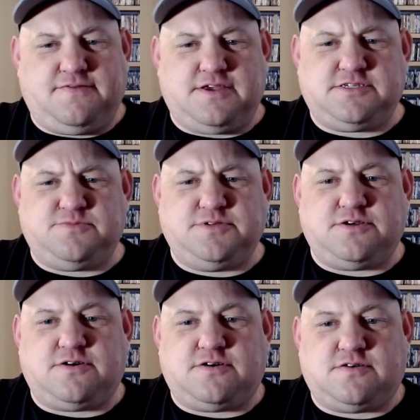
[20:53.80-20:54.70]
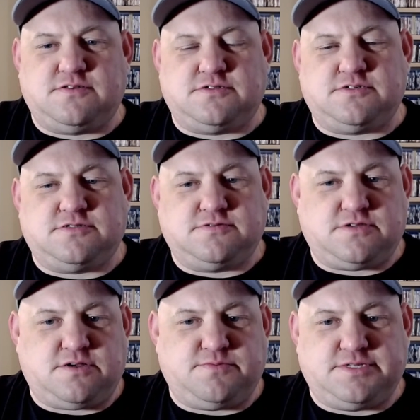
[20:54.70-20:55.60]
that should be all the
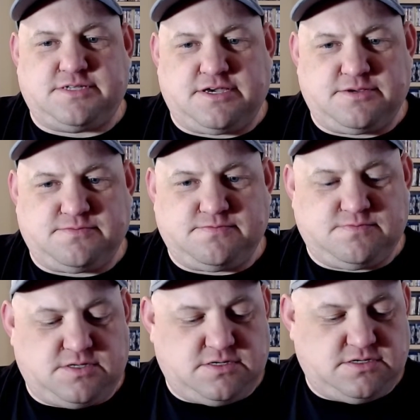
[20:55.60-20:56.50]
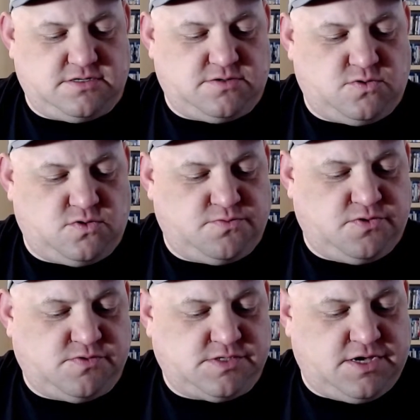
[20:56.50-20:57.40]
zombie type horror
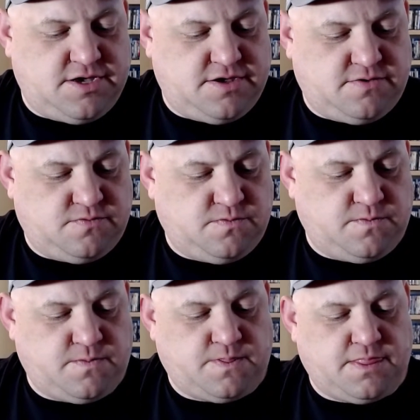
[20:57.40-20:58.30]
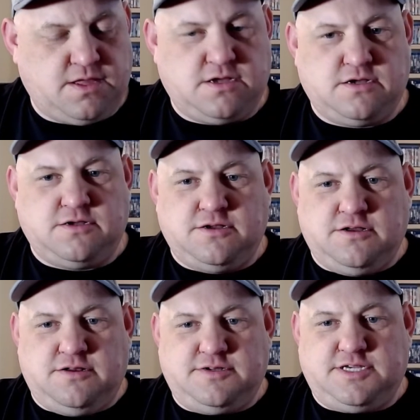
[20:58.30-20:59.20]
movies I have.
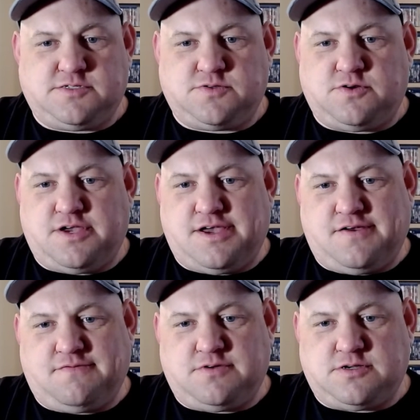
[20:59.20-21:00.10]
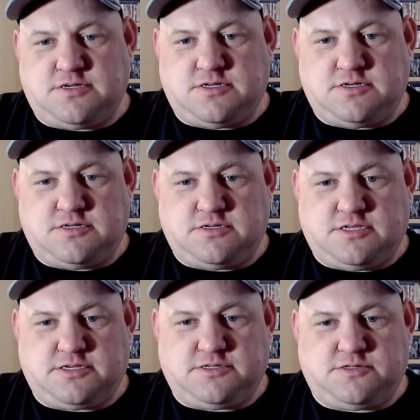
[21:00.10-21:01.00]
Next we're gonna have
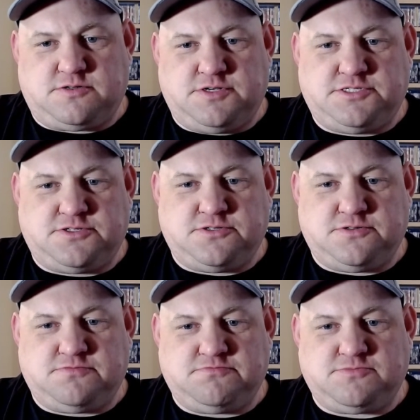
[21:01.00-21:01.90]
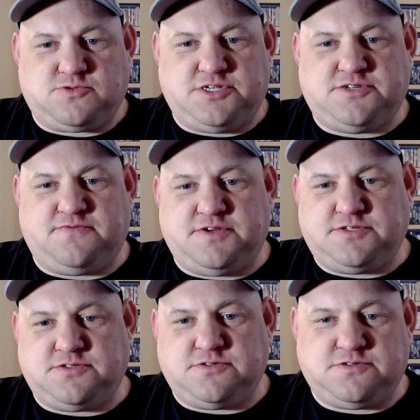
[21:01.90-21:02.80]
like creature
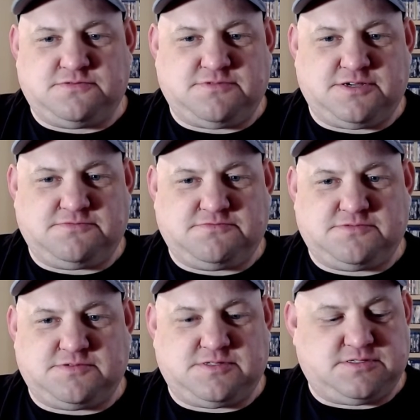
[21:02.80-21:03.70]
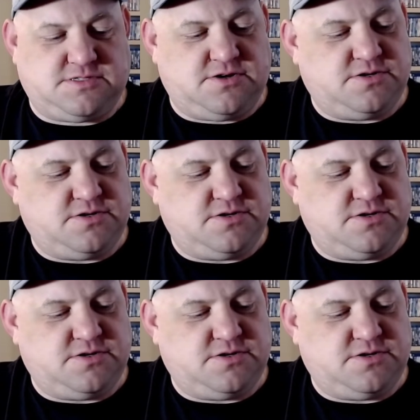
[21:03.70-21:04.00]
features, like scary